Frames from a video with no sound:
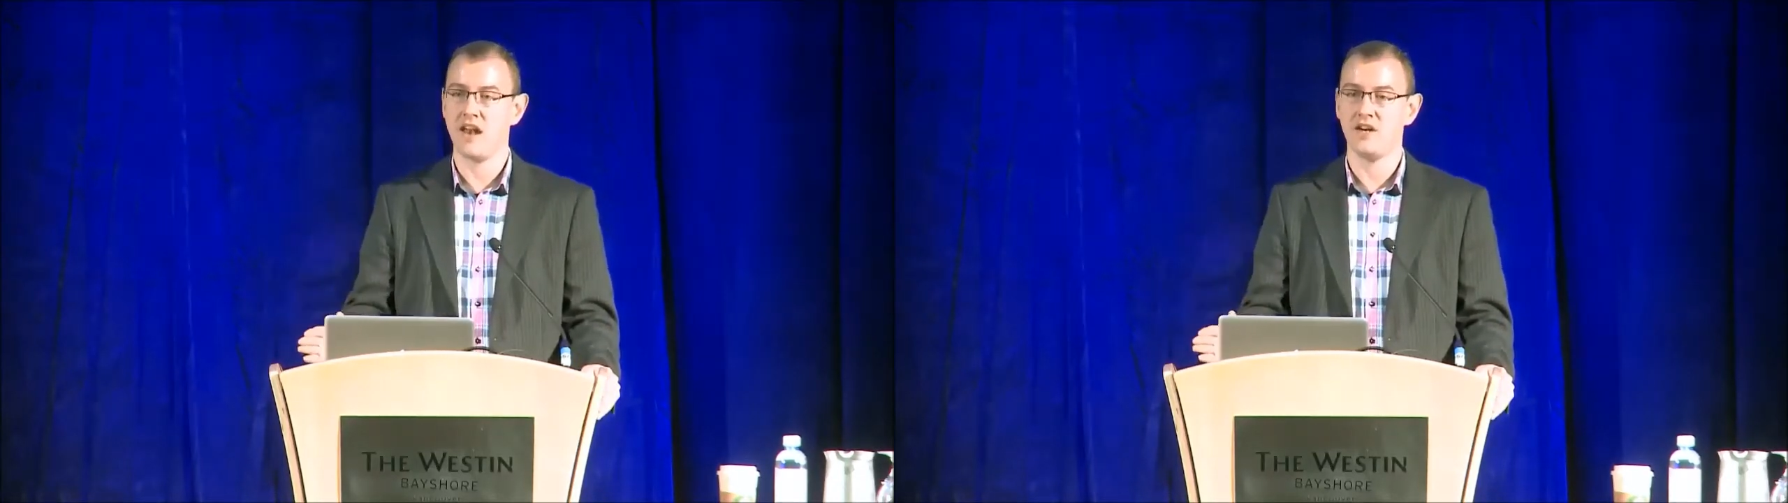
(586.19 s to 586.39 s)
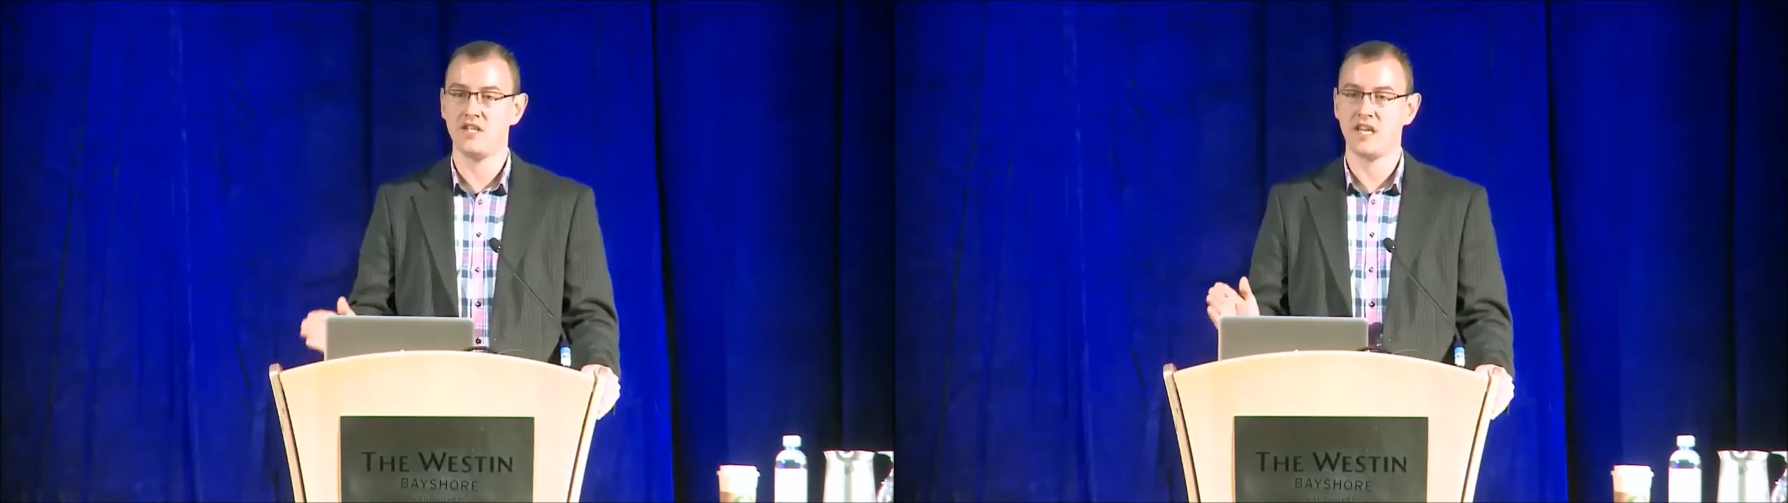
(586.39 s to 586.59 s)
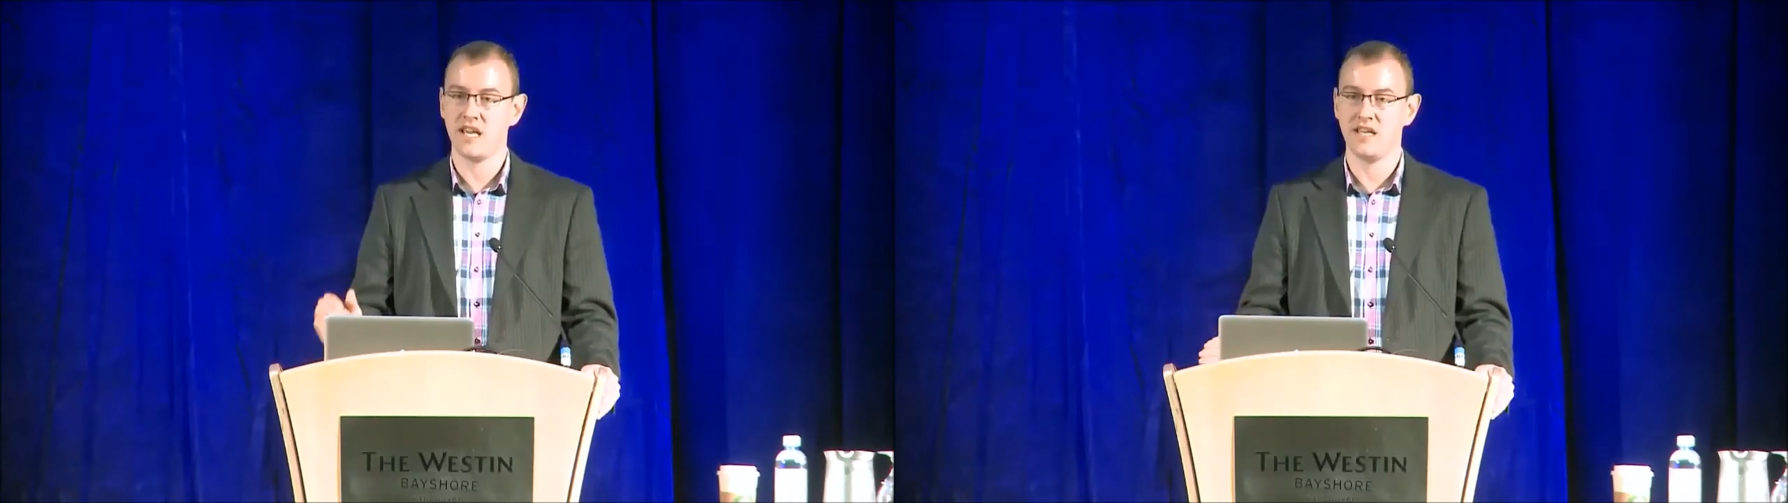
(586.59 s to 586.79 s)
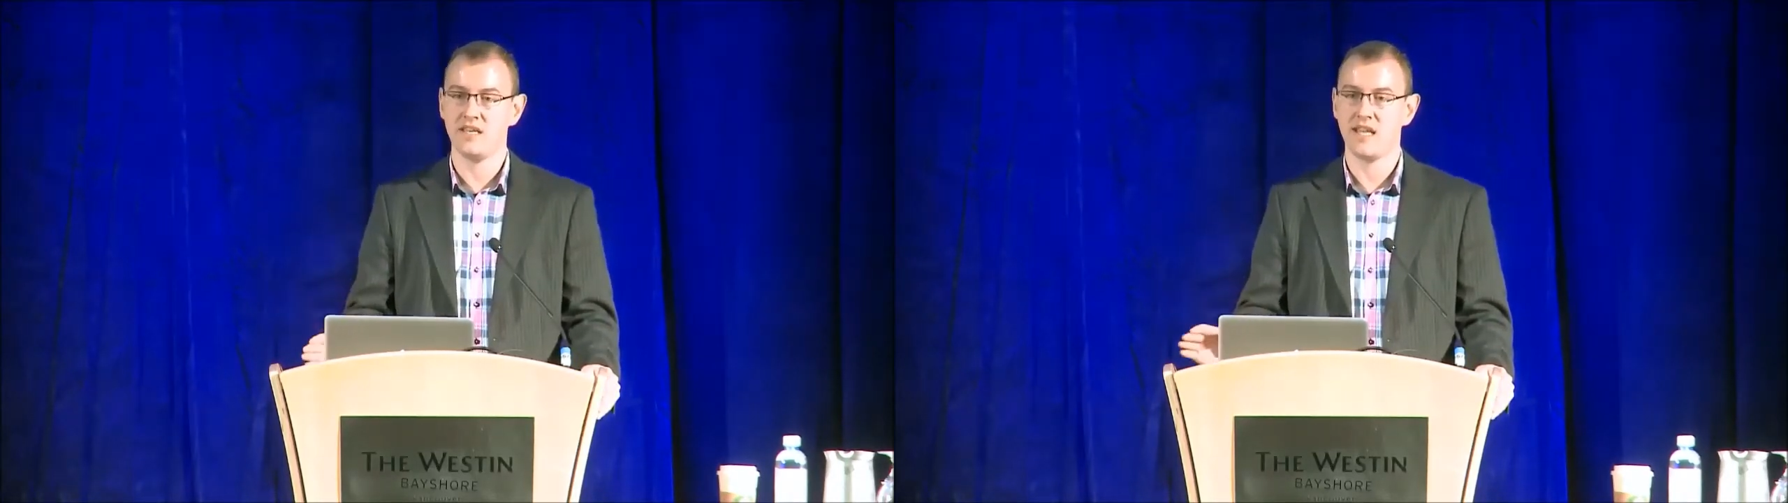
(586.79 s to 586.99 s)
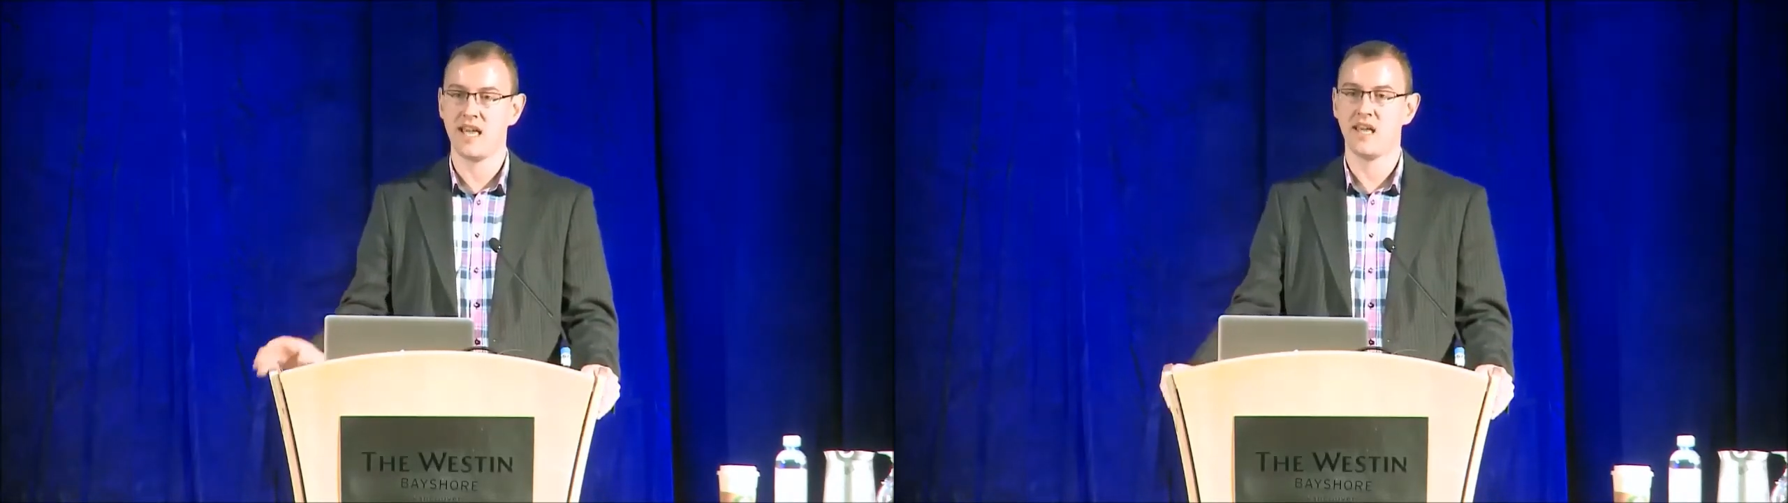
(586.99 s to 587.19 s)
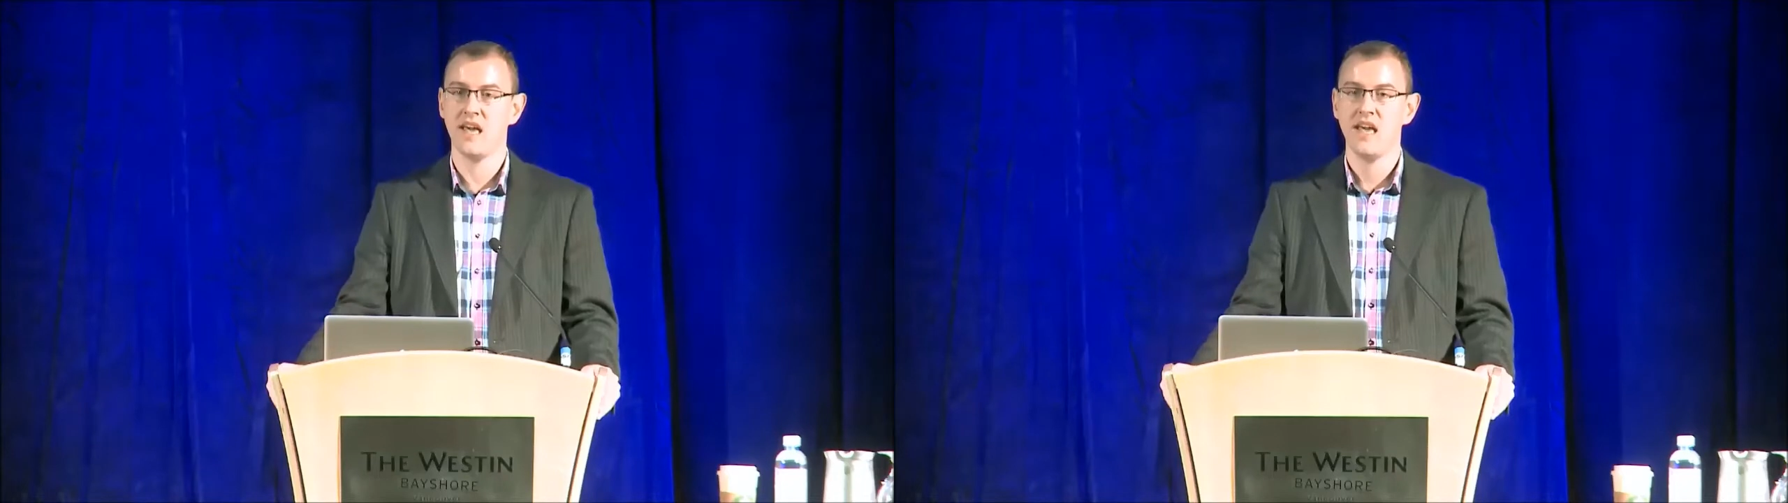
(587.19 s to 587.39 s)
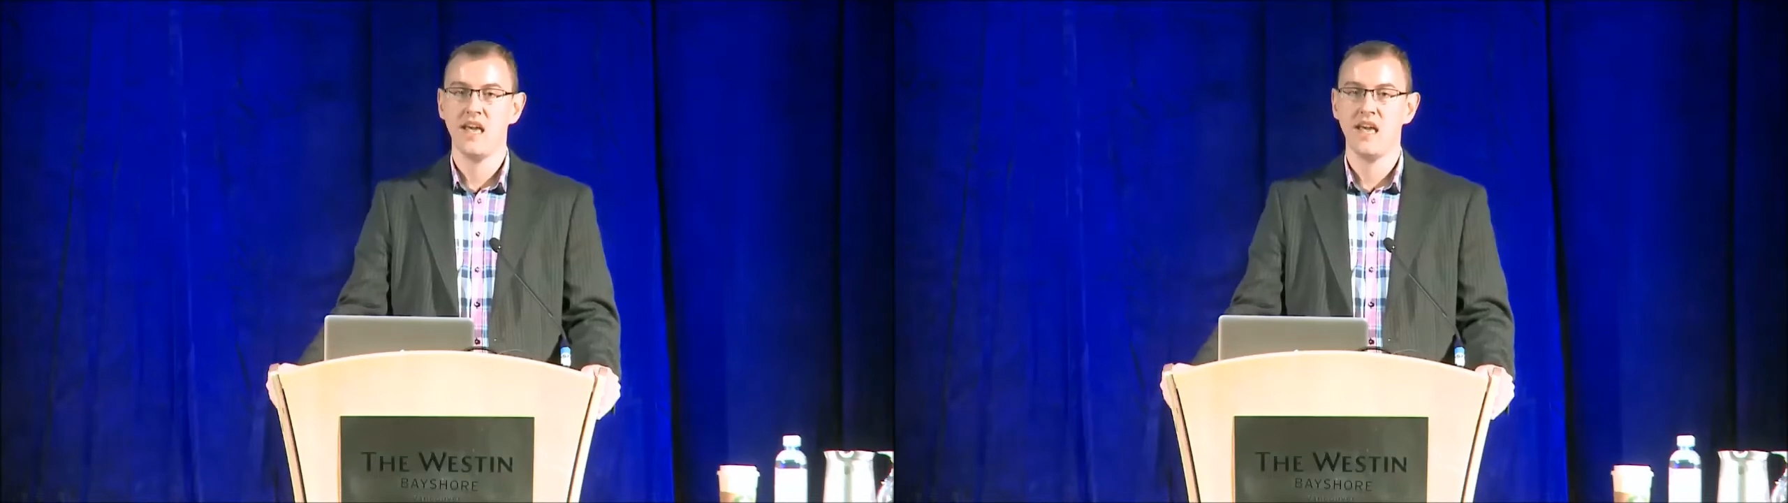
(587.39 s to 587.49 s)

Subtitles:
energy intake.